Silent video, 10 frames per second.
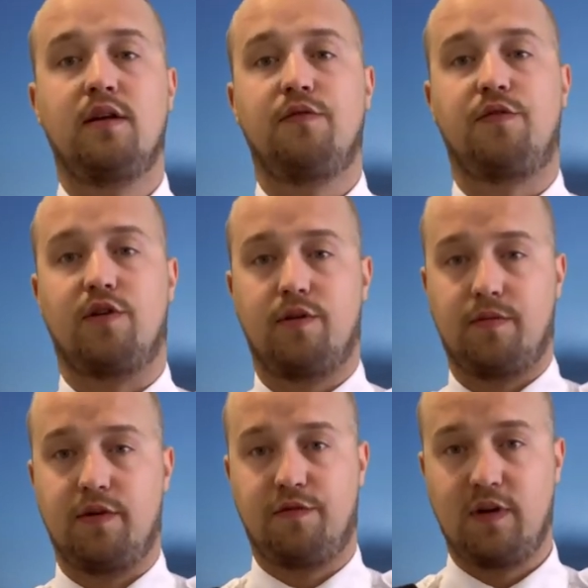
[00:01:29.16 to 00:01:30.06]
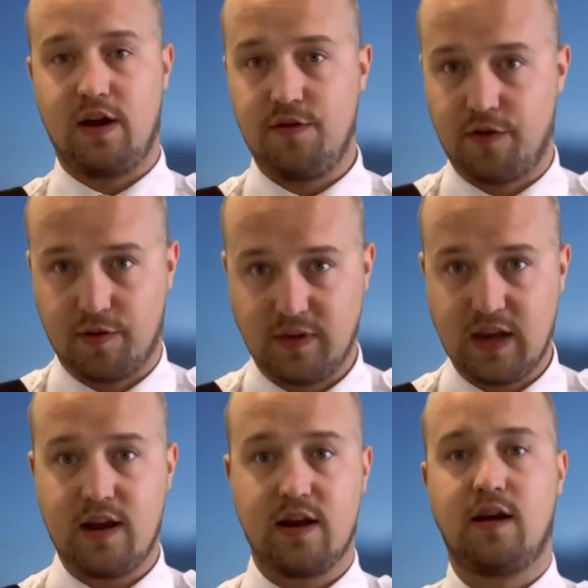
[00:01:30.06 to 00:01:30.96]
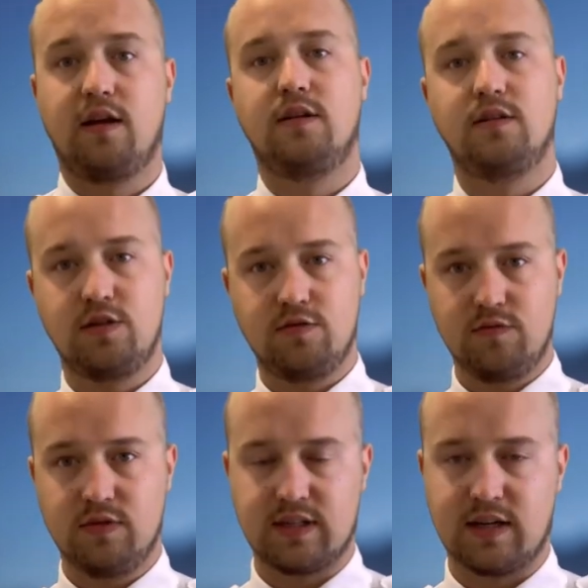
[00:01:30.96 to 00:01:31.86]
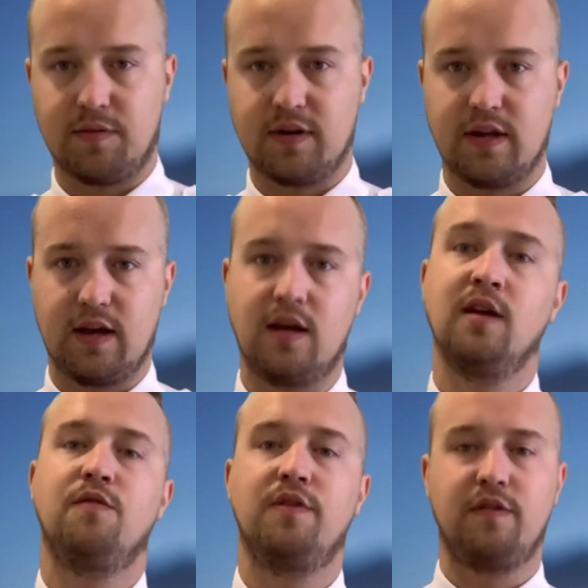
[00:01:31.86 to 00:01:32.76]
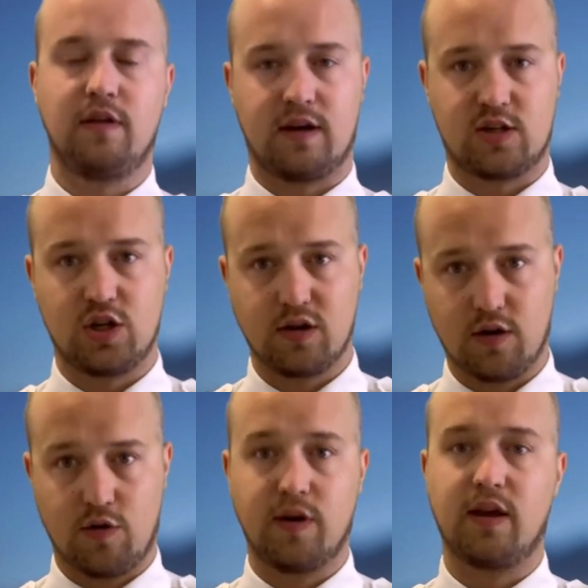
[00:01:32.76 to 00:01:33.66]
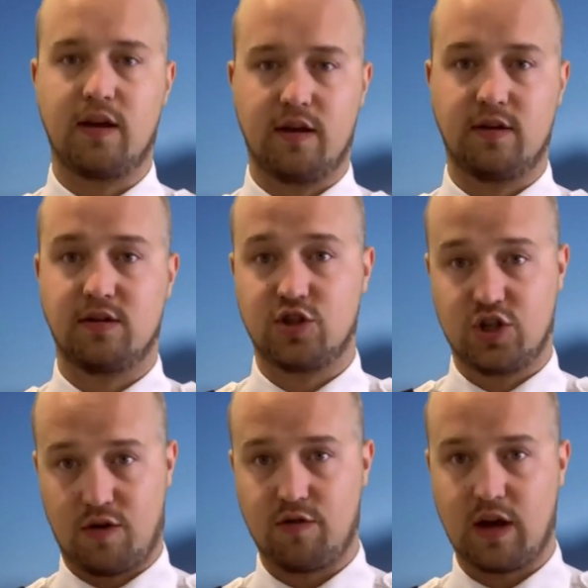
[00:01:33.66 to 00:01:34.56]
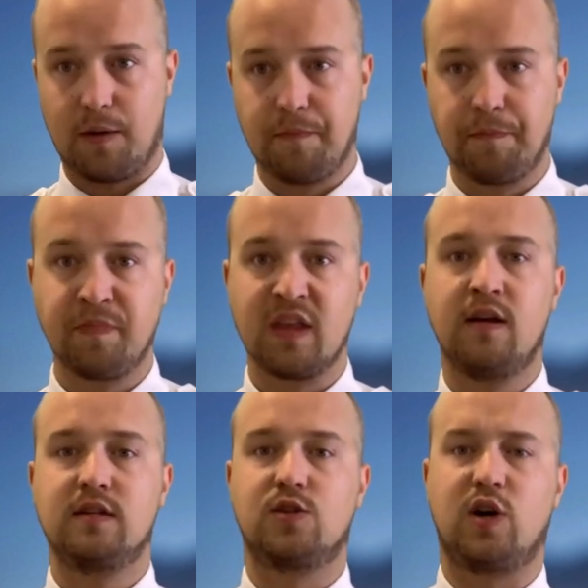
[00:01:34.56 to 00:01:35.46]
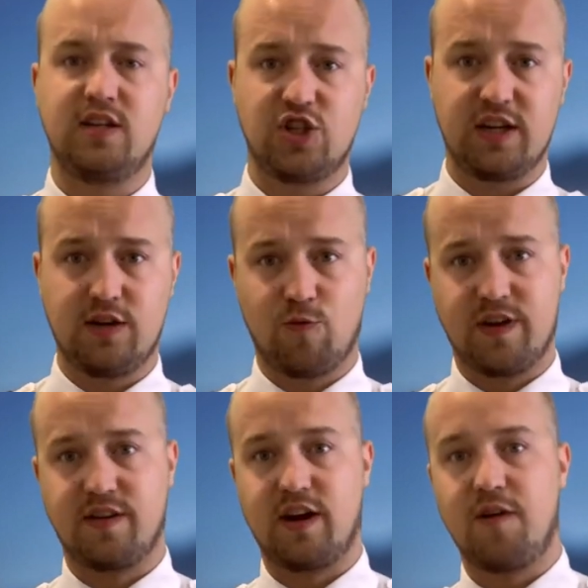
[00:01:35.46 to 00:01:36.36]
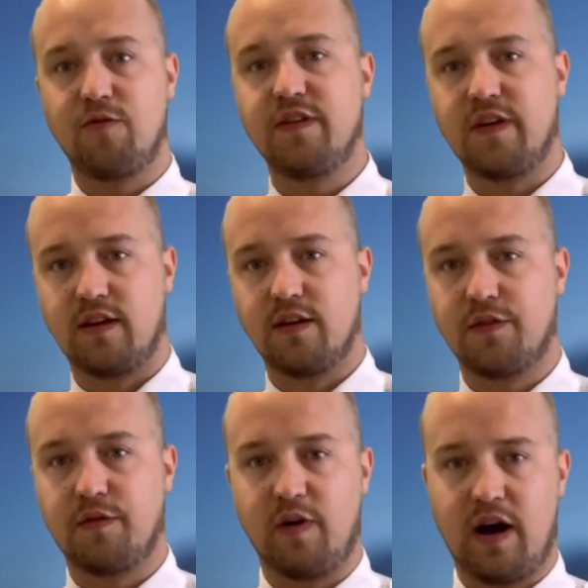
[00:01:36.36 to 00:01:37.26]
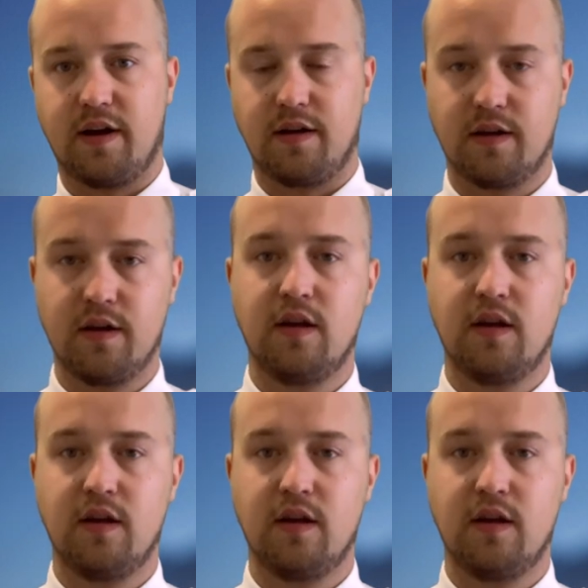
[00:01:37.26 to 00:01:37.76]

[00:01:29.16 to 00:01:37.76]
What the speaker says: from a flight from Lleida to Sabadell with a touch and go in Girona. So I checked the weather, everything is fine.